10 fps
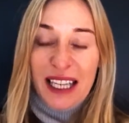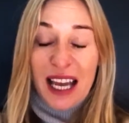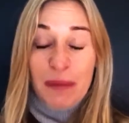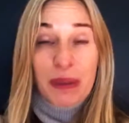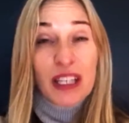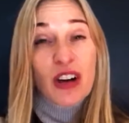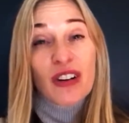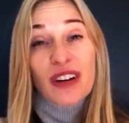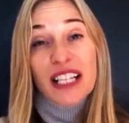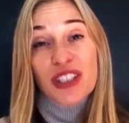A big
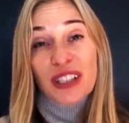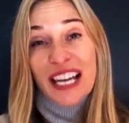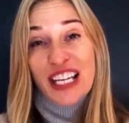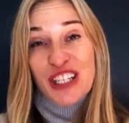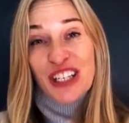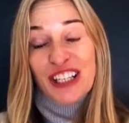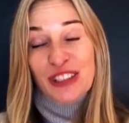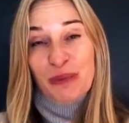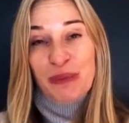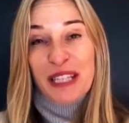congratulations
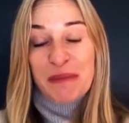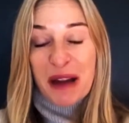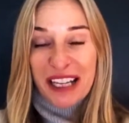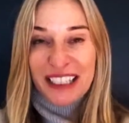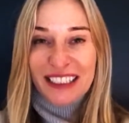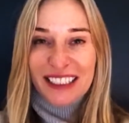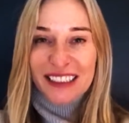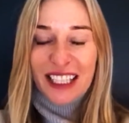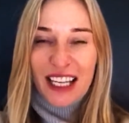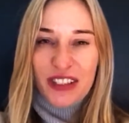to Peter, Michael and
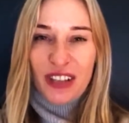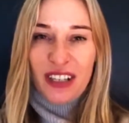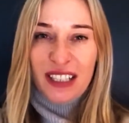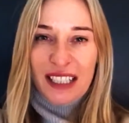Sandra.